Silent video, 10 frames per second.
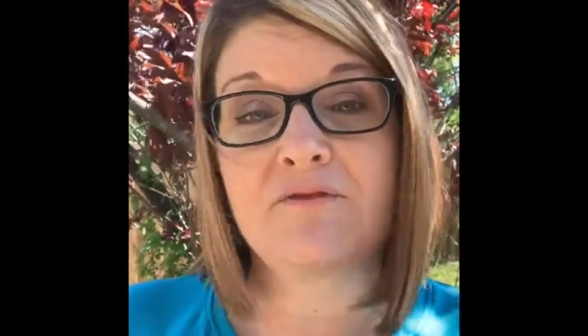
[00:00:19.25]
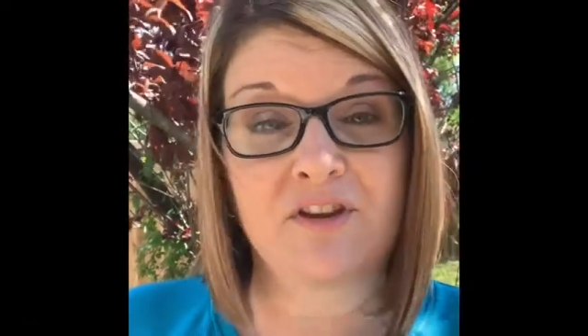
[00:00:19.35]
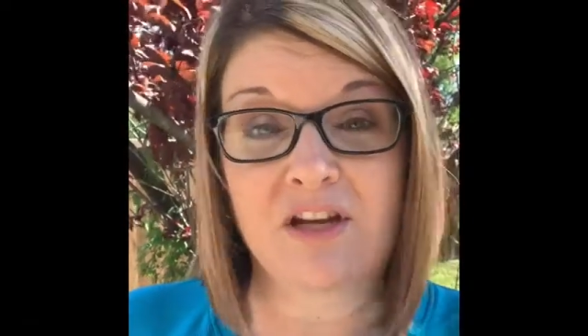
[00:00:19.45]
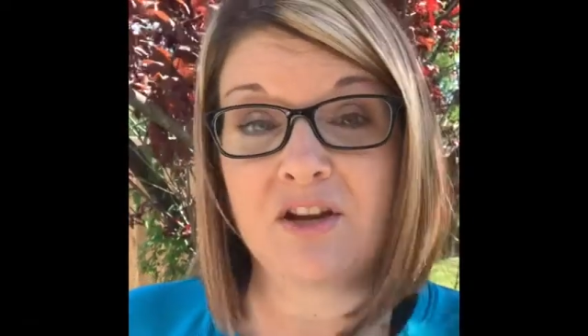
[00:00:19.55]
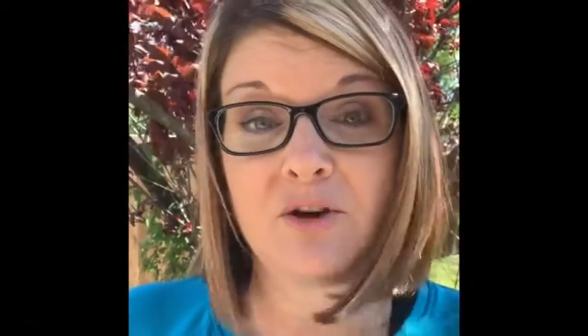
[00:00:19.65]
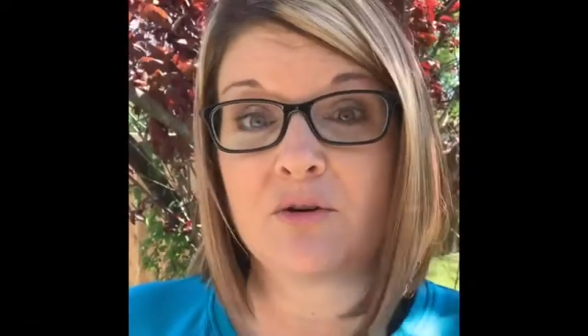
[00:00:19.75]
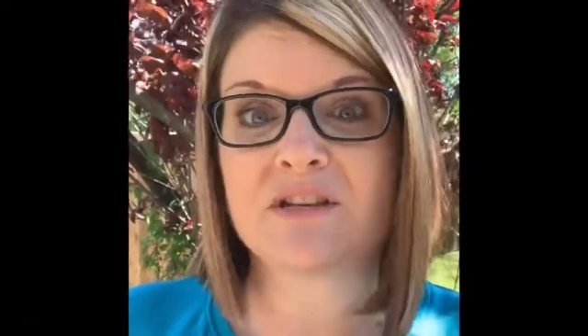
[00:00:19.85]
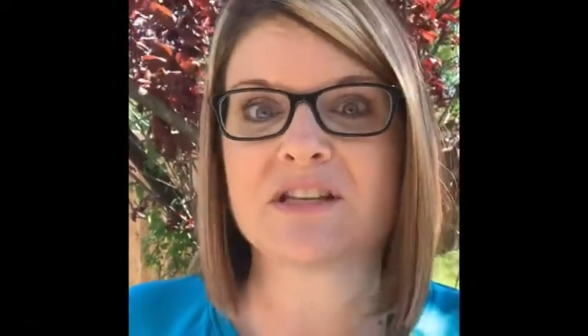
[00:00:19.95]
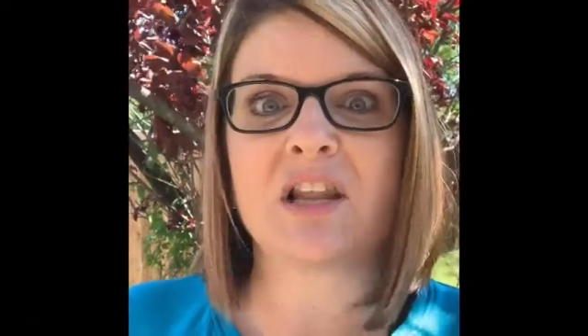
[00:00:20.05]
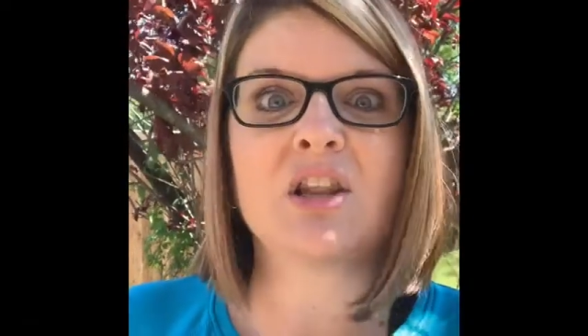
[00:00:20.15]
video
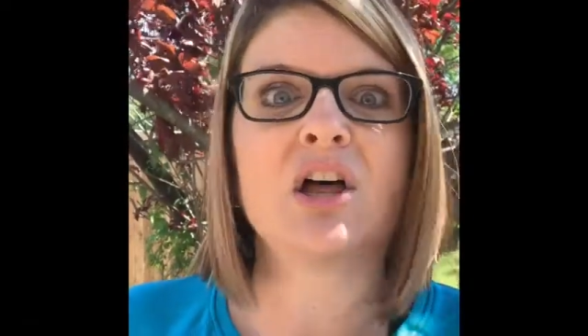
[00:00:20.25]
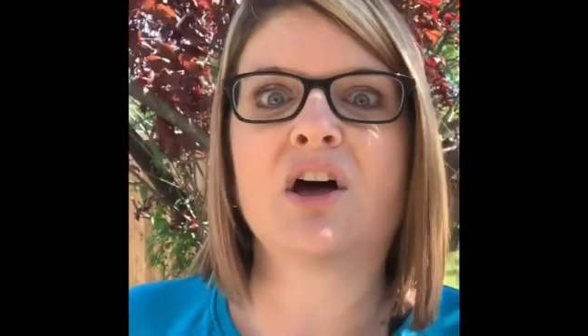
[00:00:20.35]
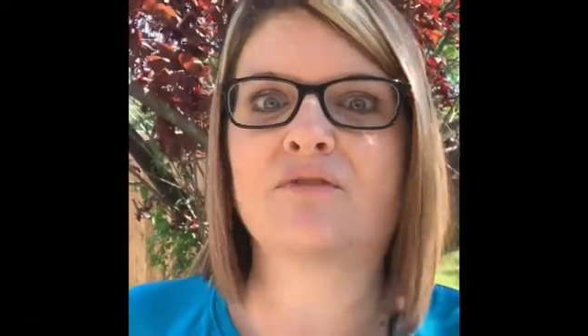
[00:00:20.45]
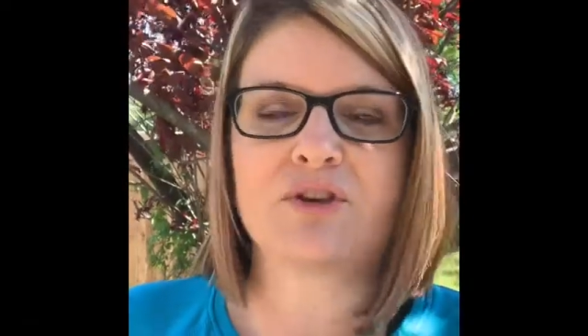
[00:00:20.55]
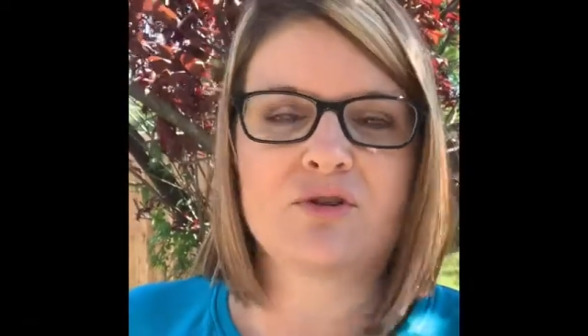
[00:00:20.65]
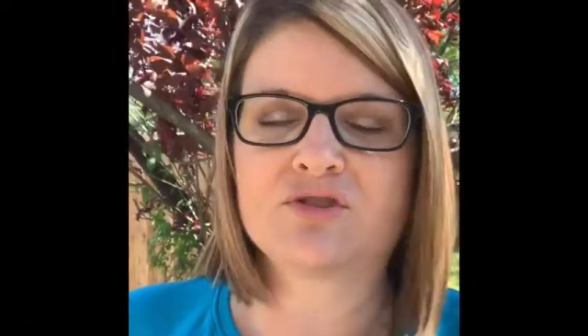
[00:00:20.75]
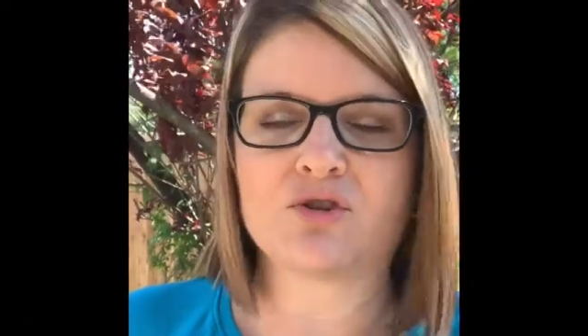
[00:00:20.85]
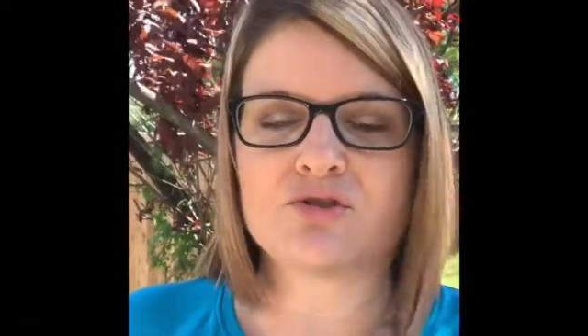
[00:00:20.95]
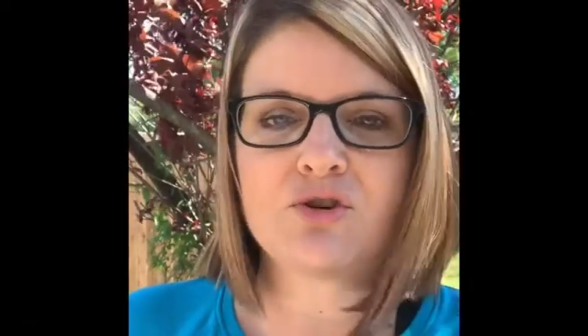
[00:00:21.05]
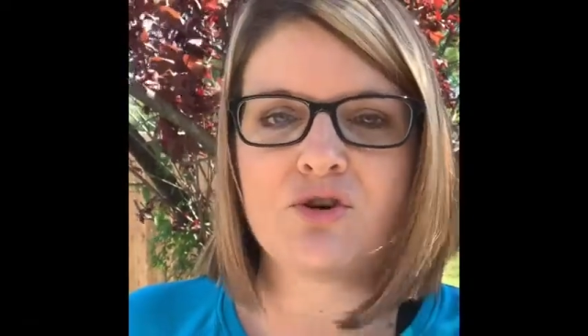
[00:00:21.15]
because I love those.
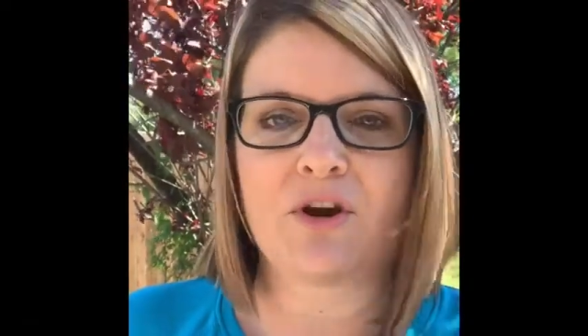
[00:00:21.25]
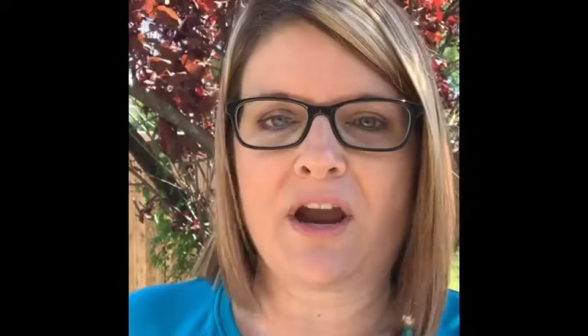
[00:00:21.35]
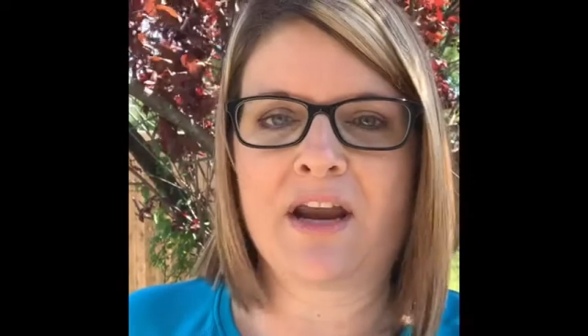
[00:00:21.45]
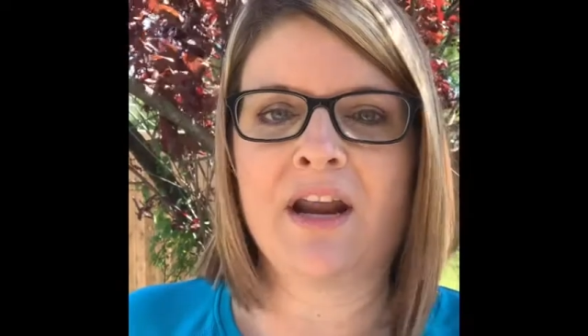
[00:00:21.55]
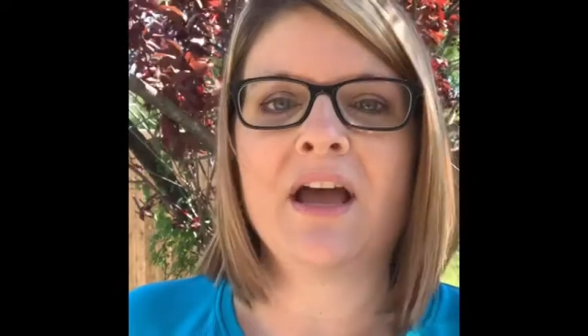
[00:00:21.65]
Those are great.